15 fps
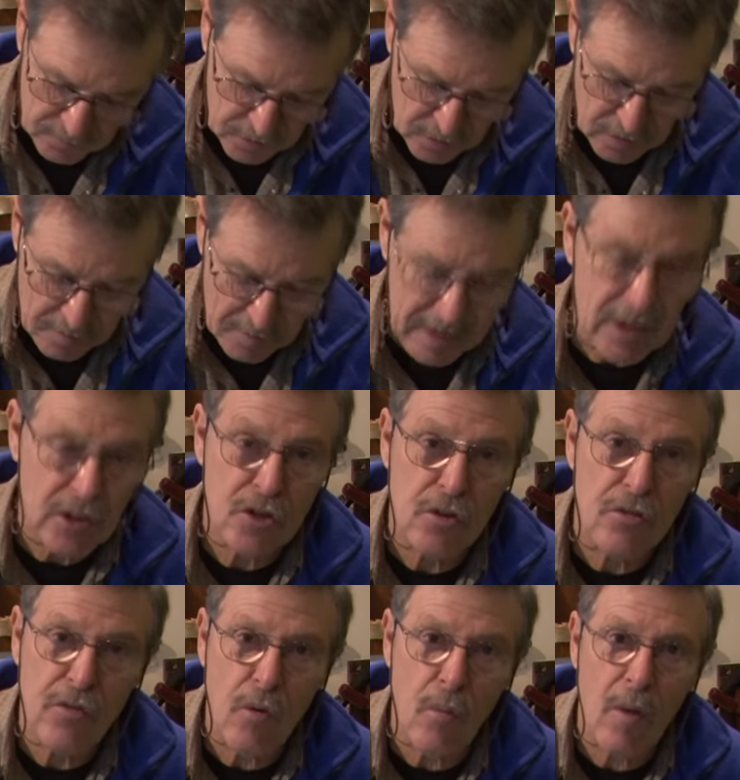You can make a
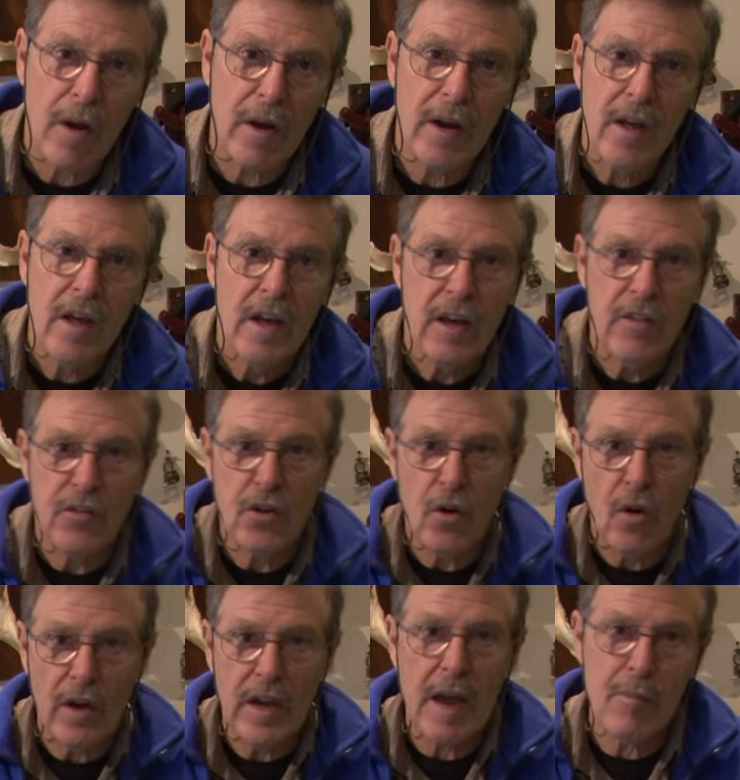2 foot one. If you've
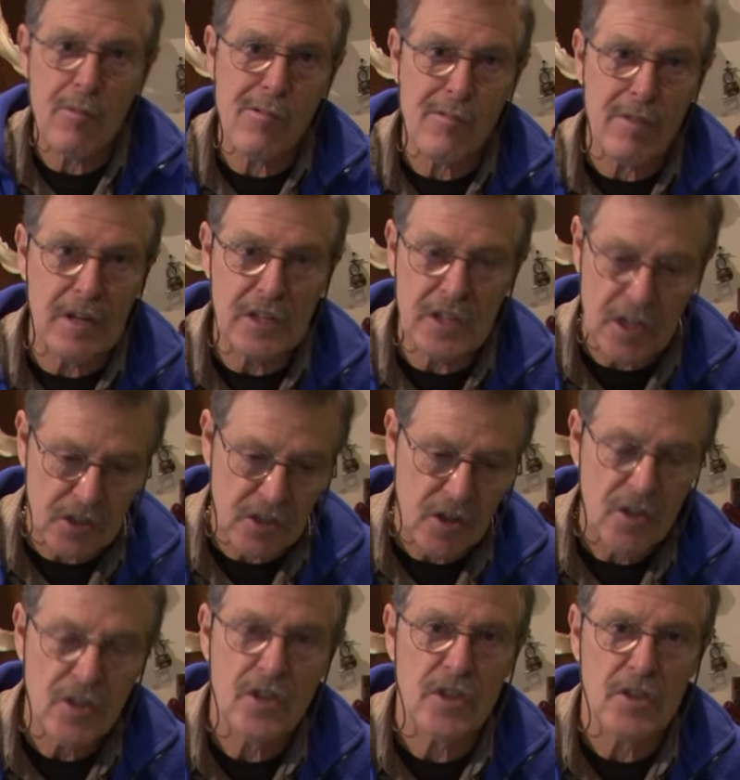got a gap or a
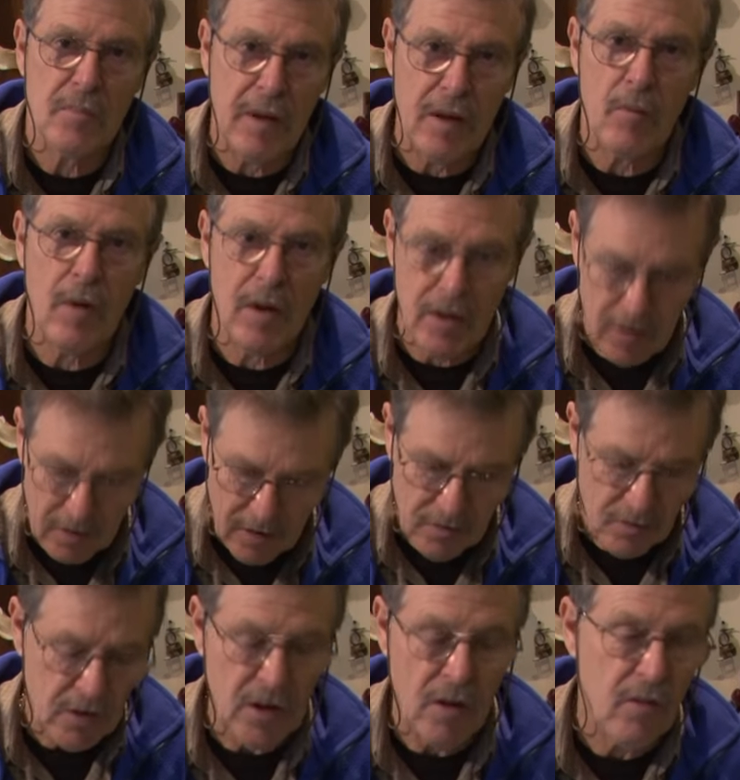recess, just make one,
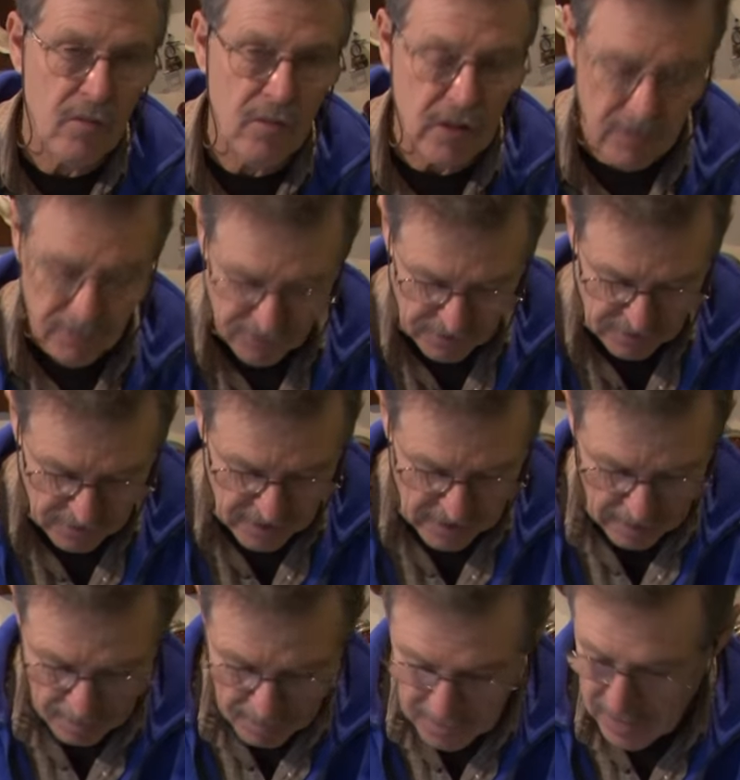that can fit
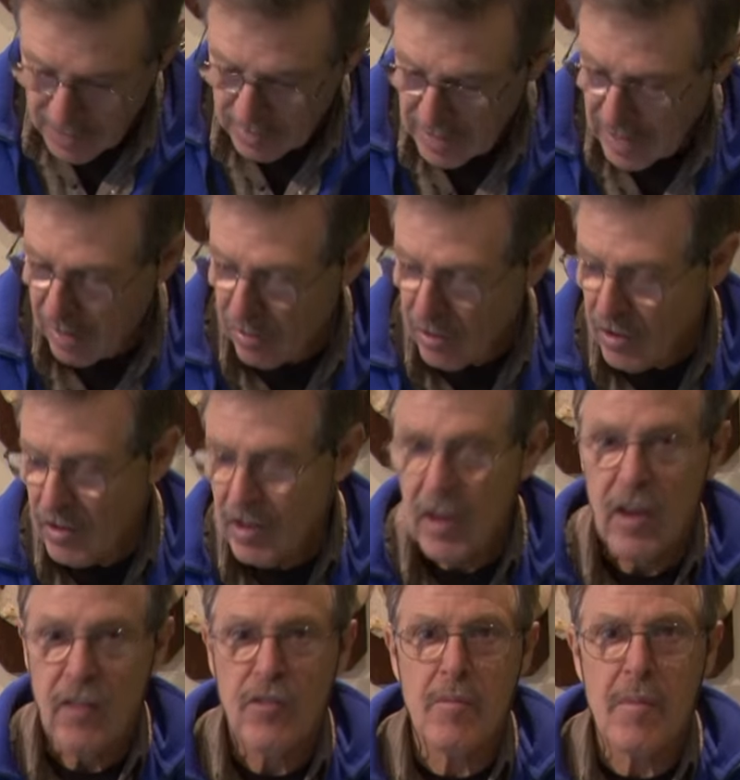that. Now,
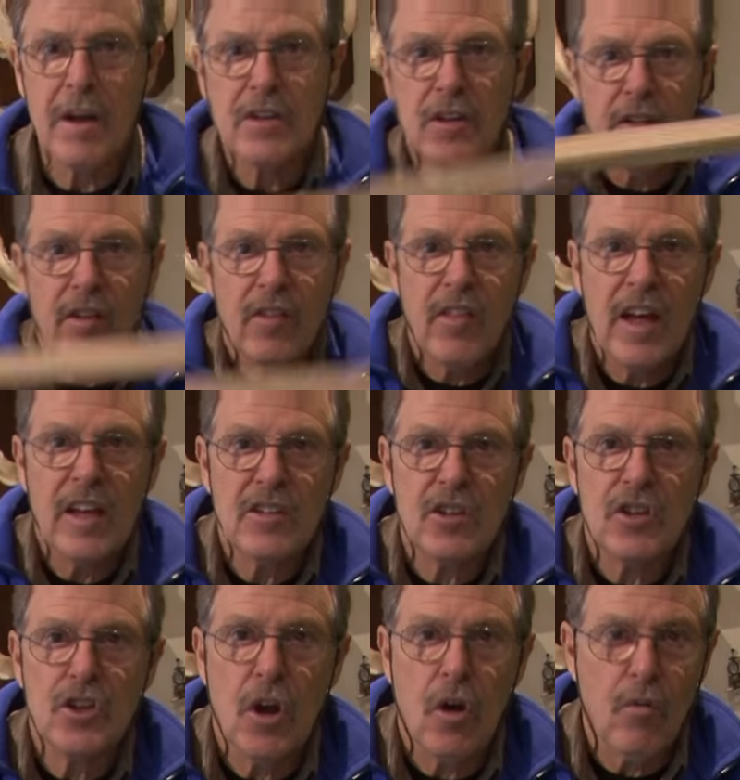if you imagine that's the
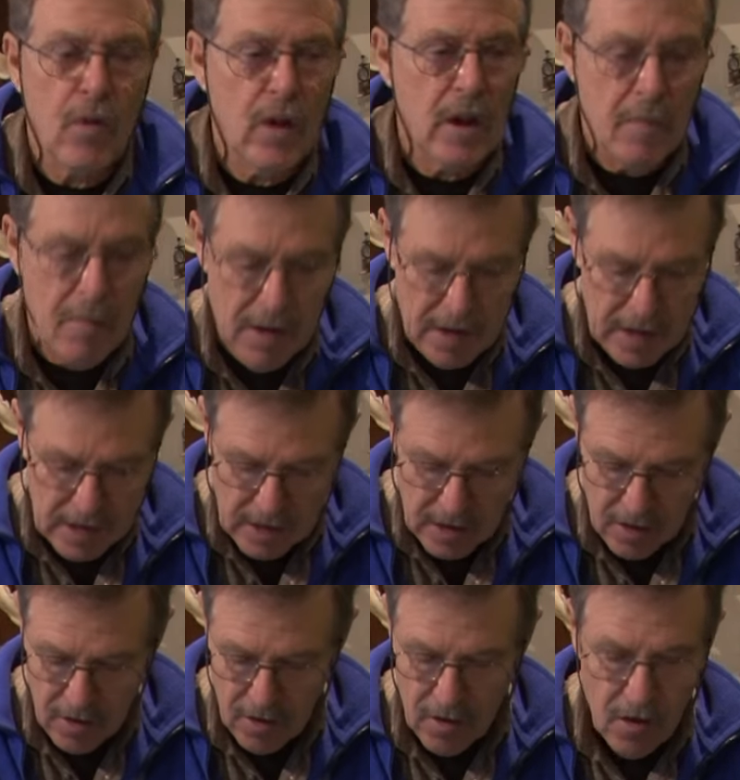shelf we're going to make,
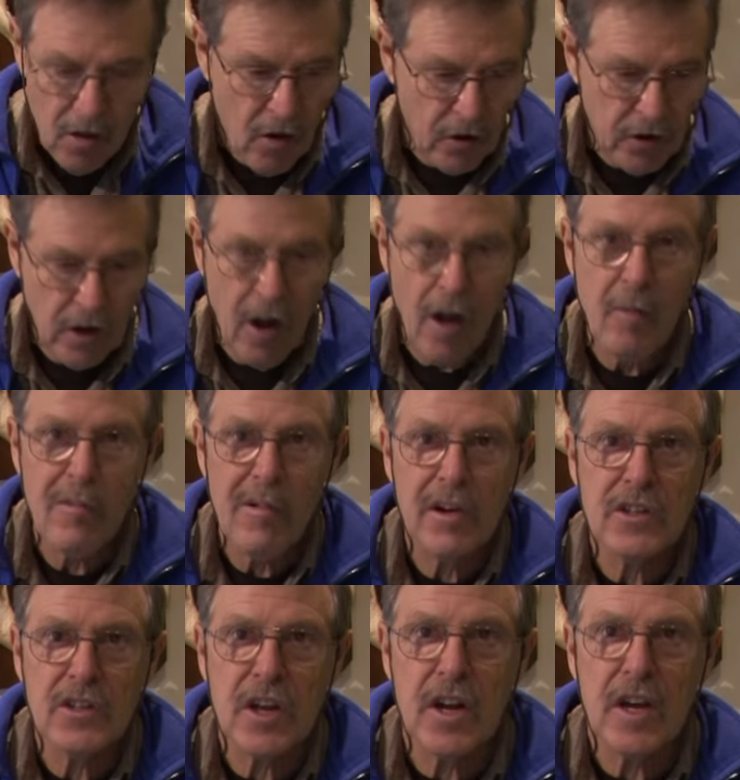and your
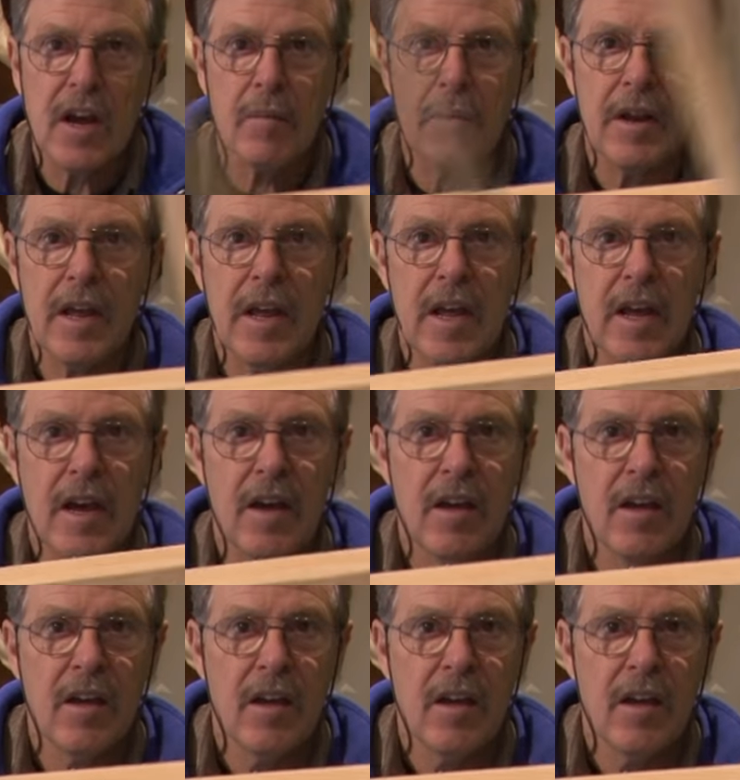uprights are going to come in here.